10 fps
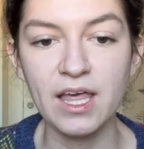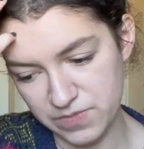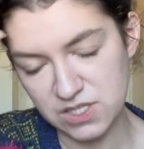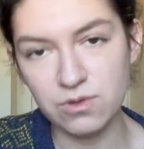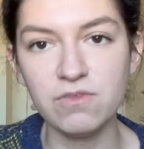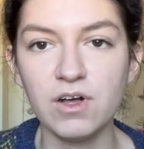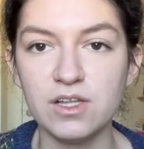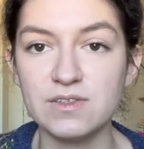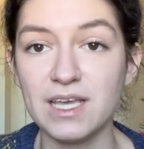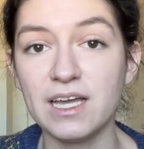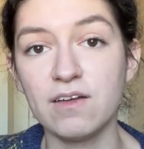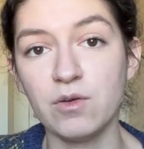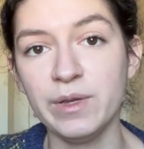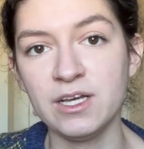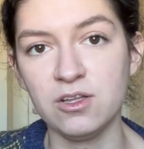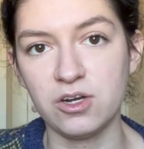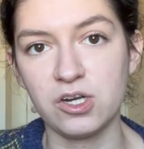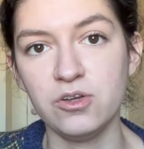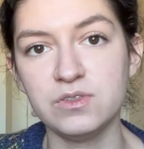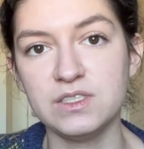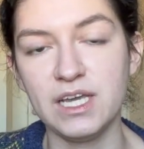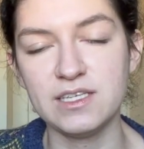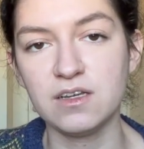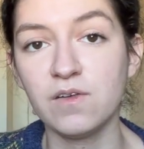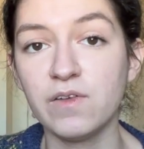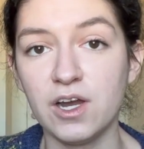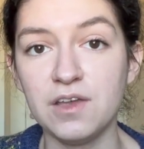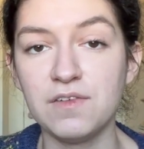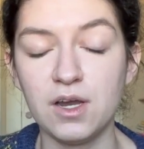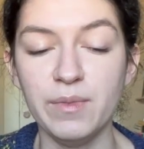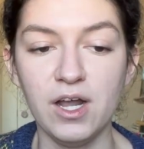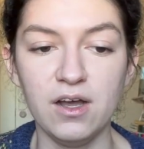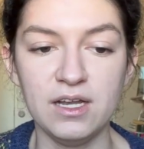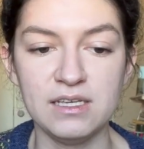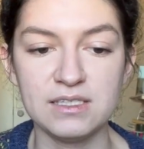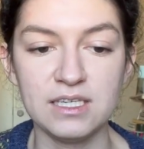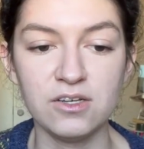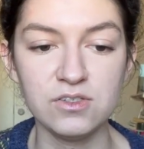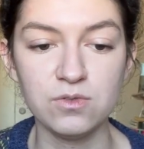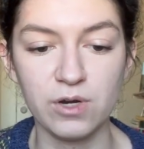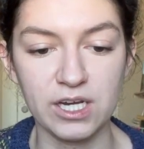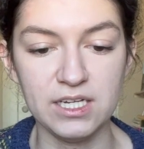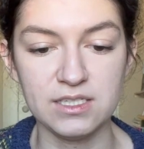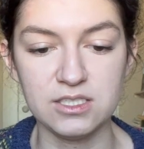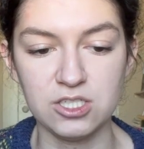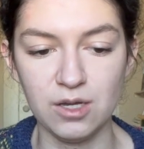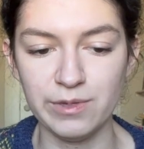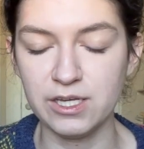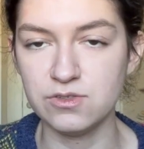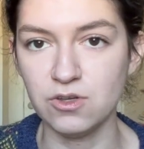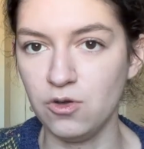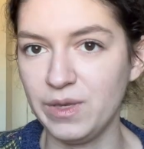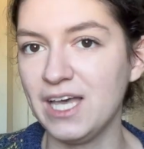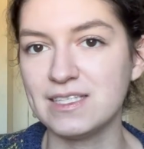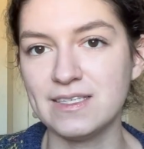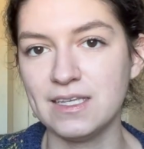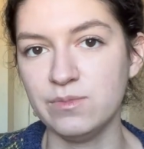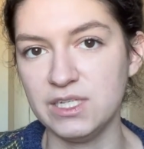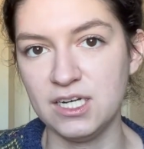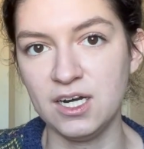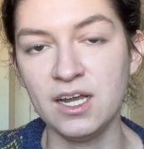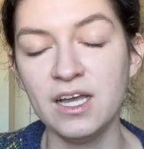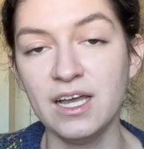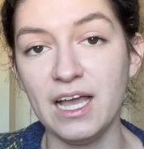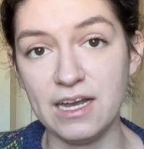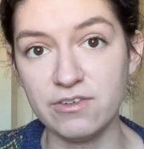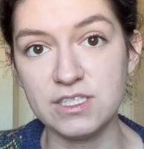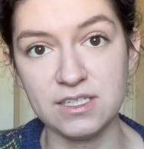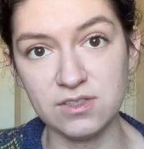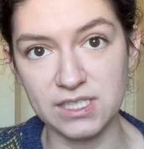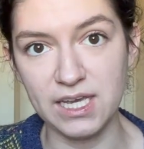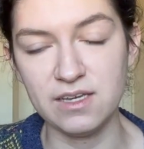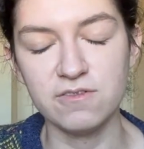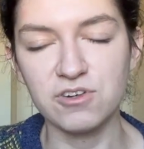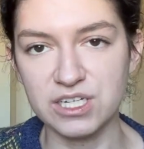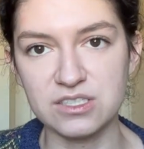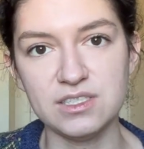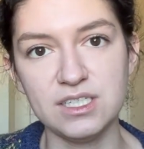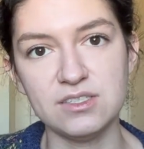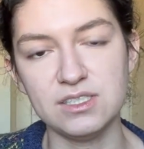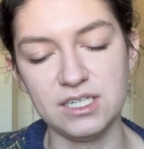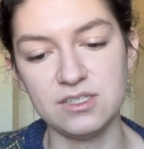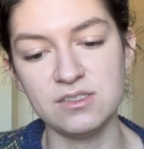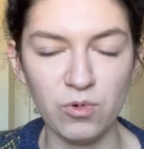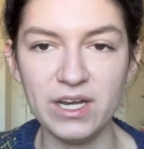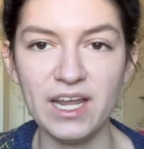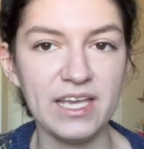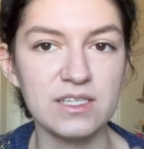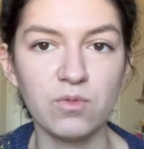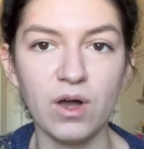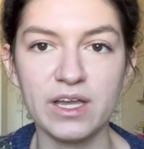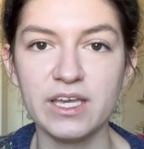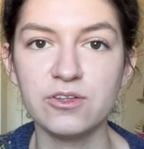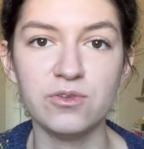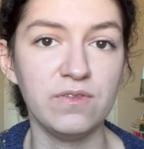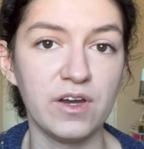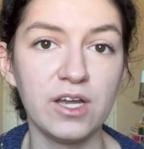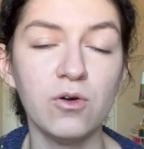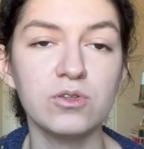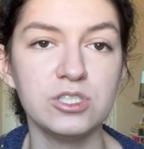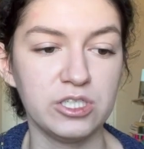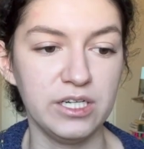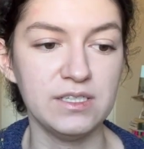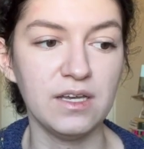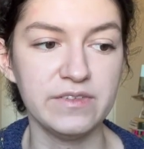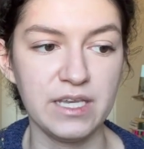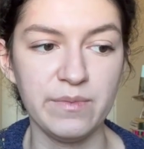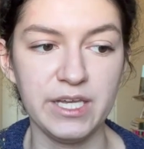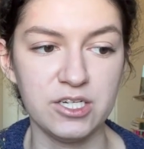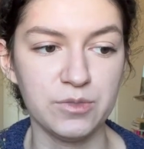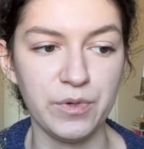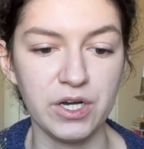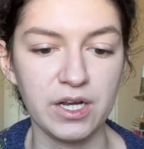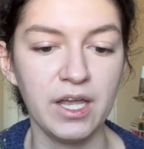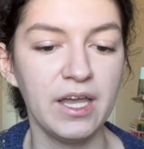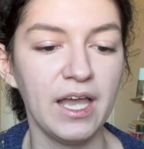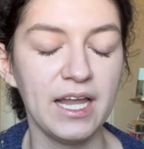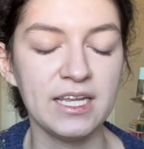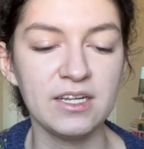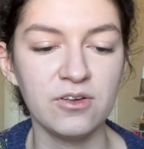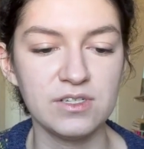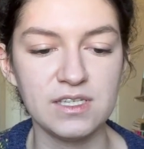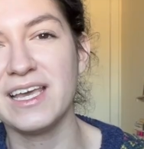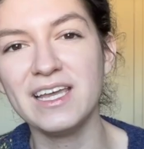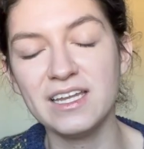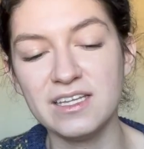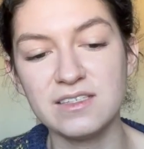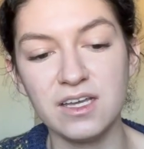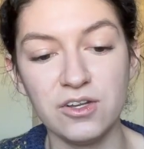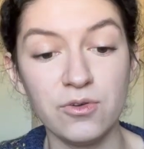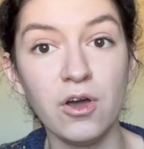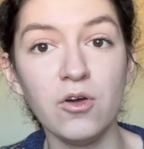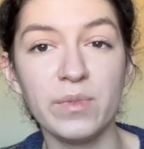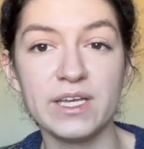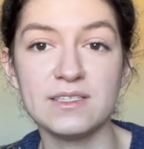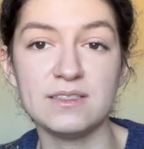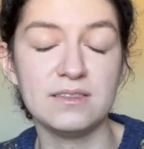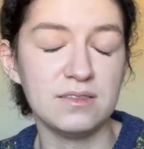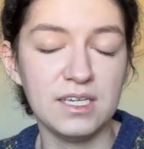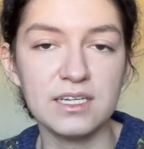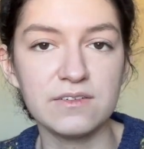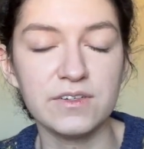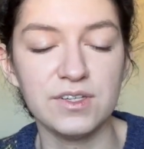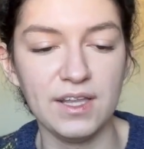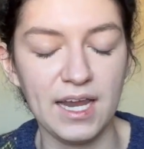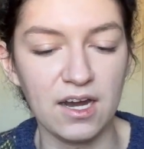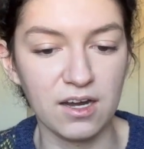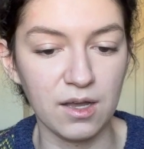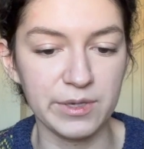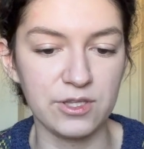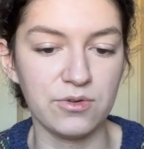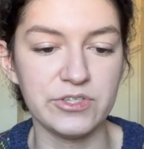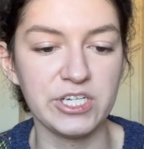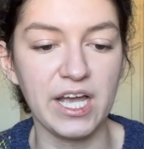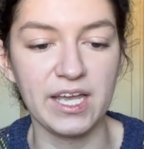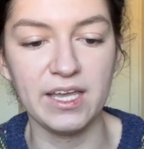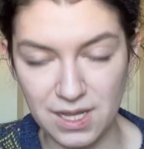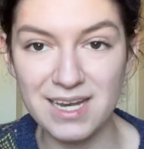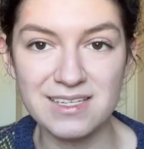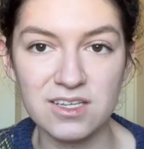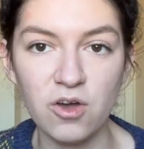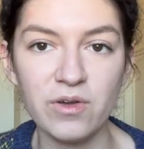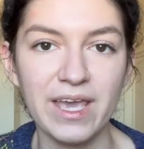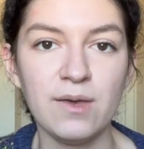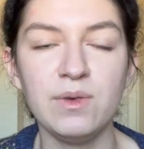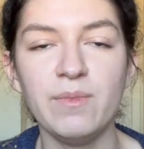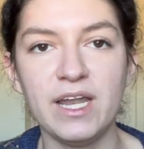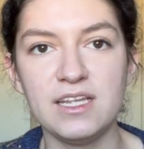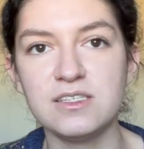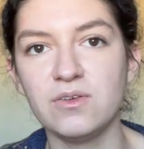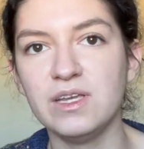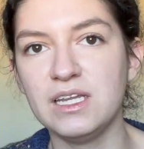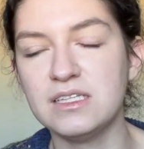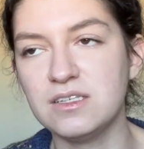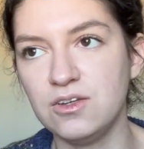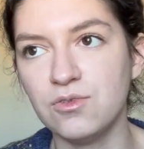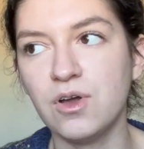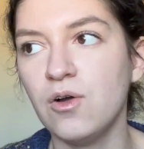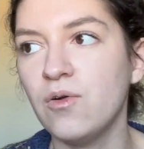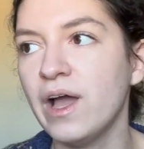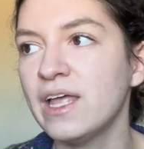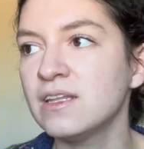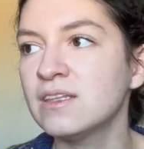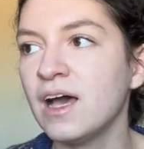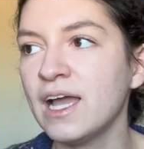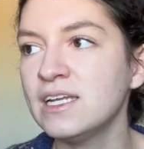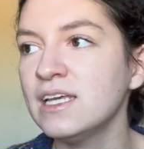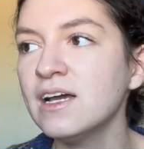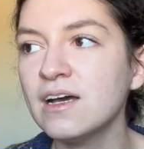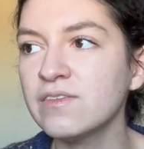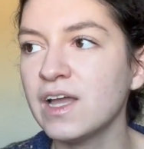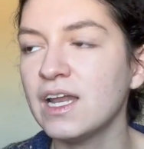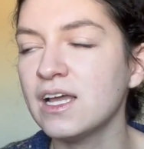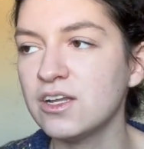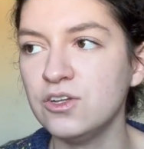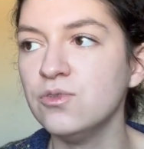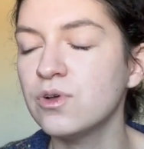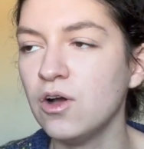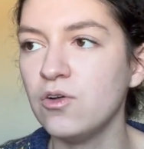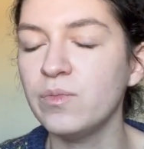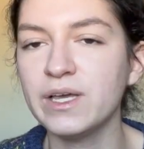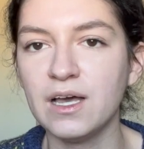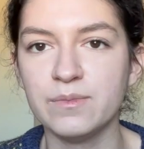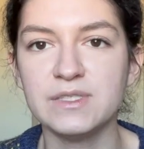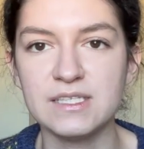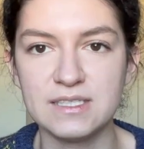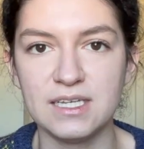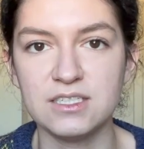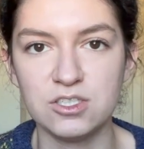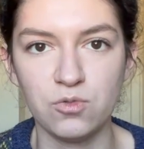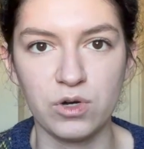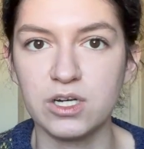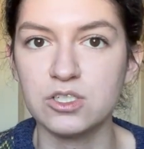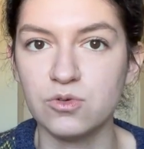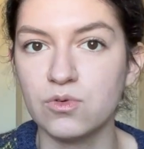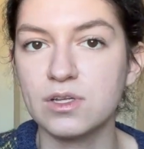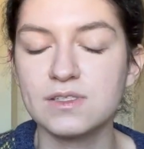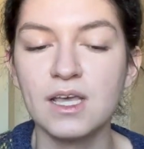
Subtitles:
This one follows a government clerk whose days are very, very monotonous. He goes to work, he does his job, he goes home, he has the same dinner every single day for years and years and years. One day he's walking through the very cold streets of St. Petersburg and he notices he needs a new coat because he can feel the air coming through his jacket. And his coat can't be mended, so he needs a new coat. And the idea of getting a new coat becomes his thing to work towards.